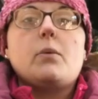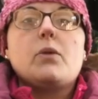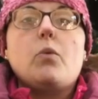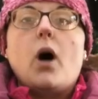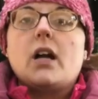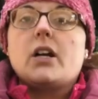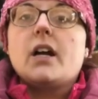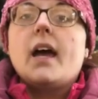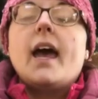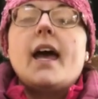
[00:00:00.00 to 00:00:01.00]
it with water
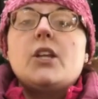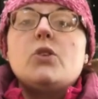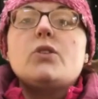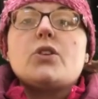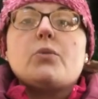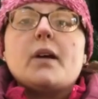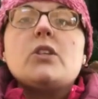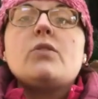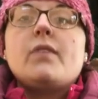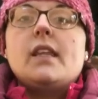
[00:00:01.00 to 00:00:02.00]
and you
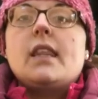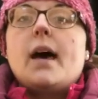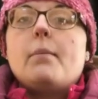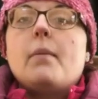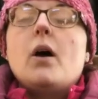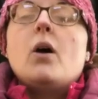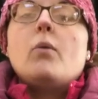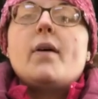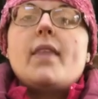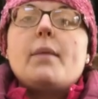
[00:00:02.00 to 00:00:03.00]
syringe feed them
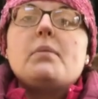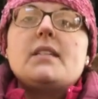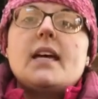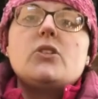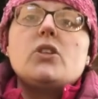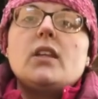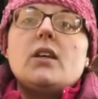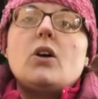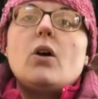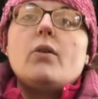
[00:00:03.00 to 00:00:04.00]
when they
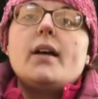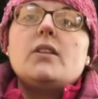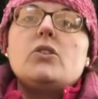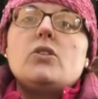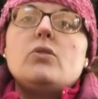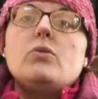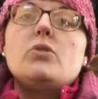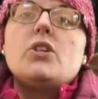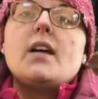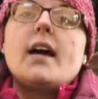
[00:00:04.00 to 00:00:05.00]
potentially go into
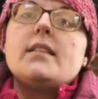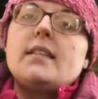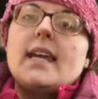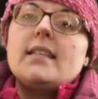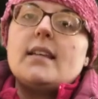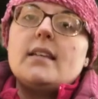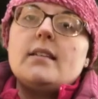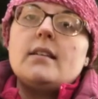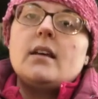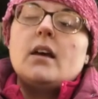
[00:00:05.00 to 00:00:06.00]
GI
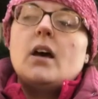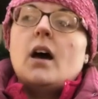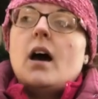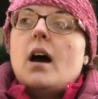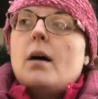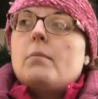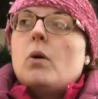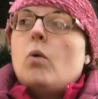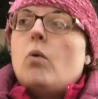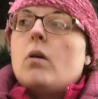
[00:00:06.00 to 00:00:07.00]
stasis,
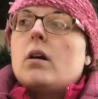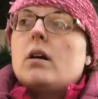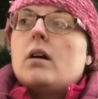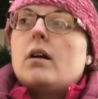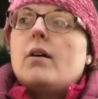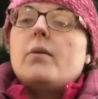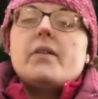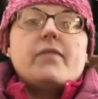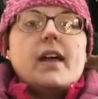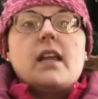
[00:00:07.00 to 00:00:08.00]
or
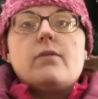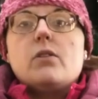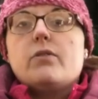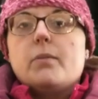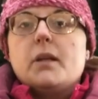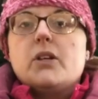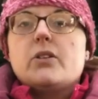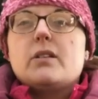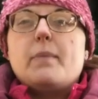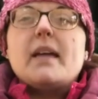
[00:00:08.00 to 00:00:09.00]
if any of you are familiar,
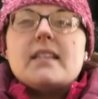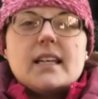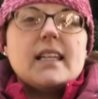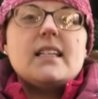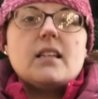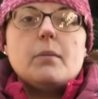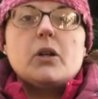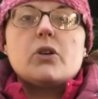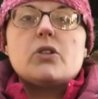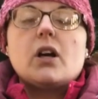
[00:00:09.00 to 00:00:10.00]
it's basically
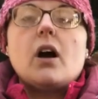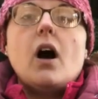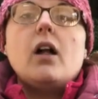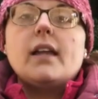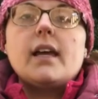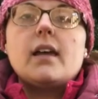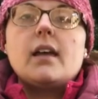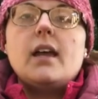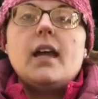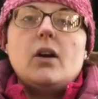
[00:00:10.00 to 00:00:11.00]
similar to colic
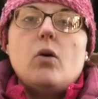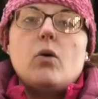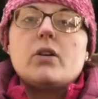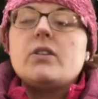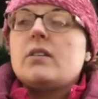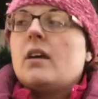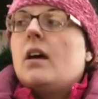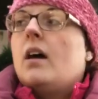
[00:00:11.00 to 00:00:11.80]
in a horse.